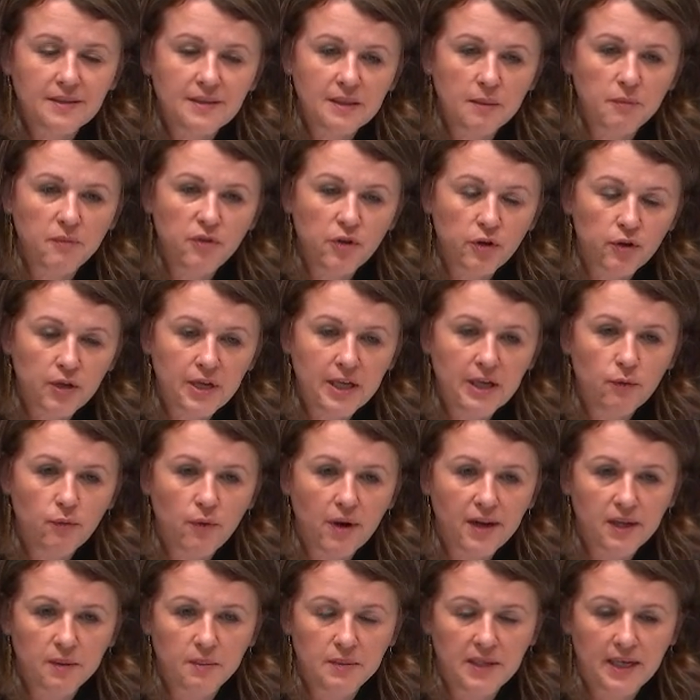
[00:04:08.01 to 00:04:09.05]
some of your key
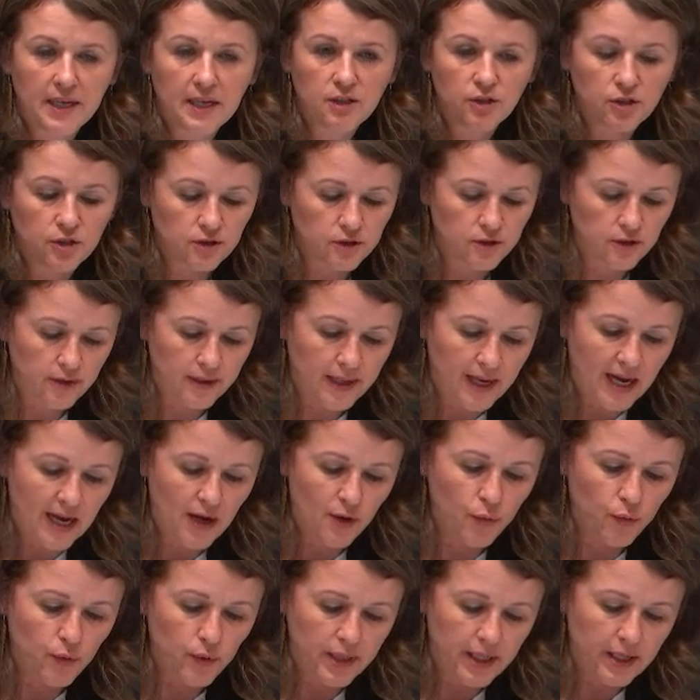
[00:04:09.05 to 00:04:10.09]
recommendations on how
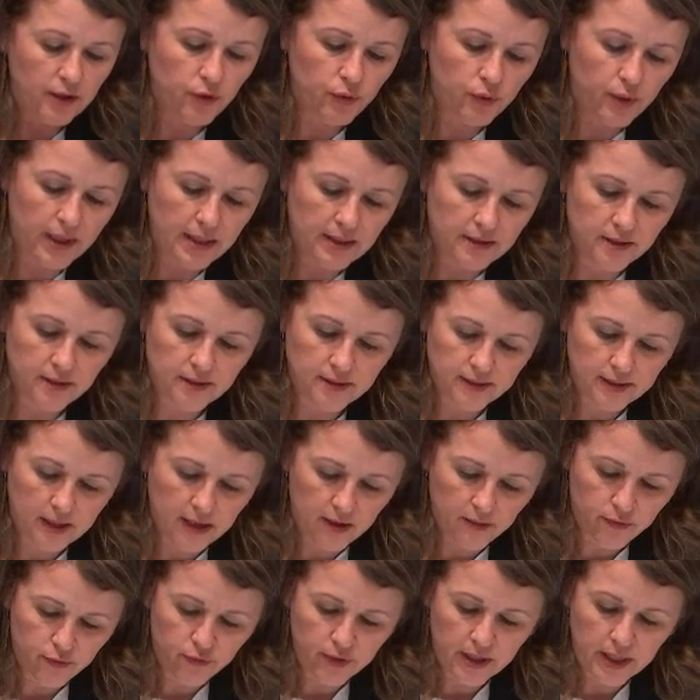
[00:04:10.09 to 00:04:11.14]
we create this
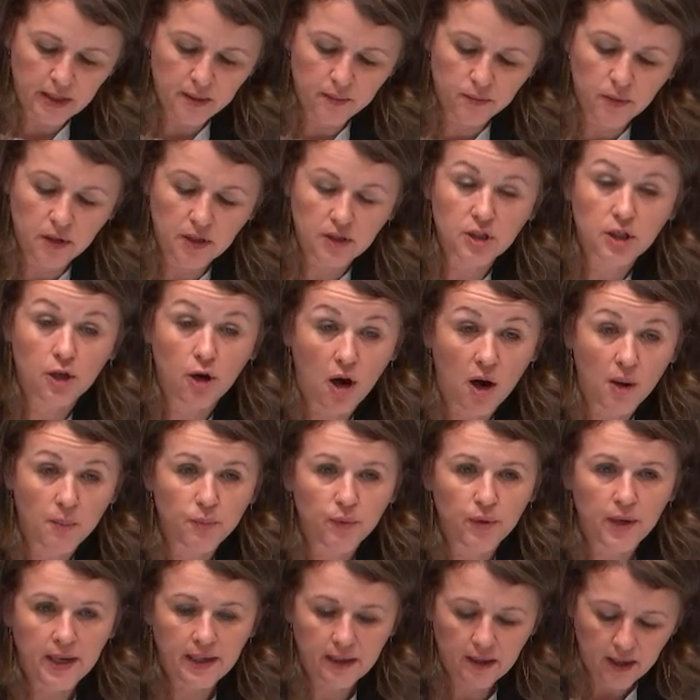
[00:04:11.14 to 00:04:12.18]
freedom to
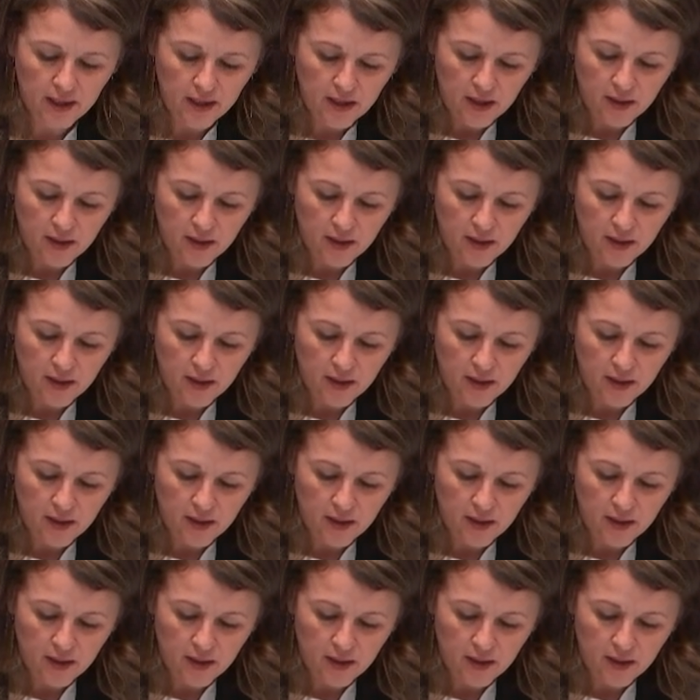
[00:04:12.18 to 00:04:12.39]
operate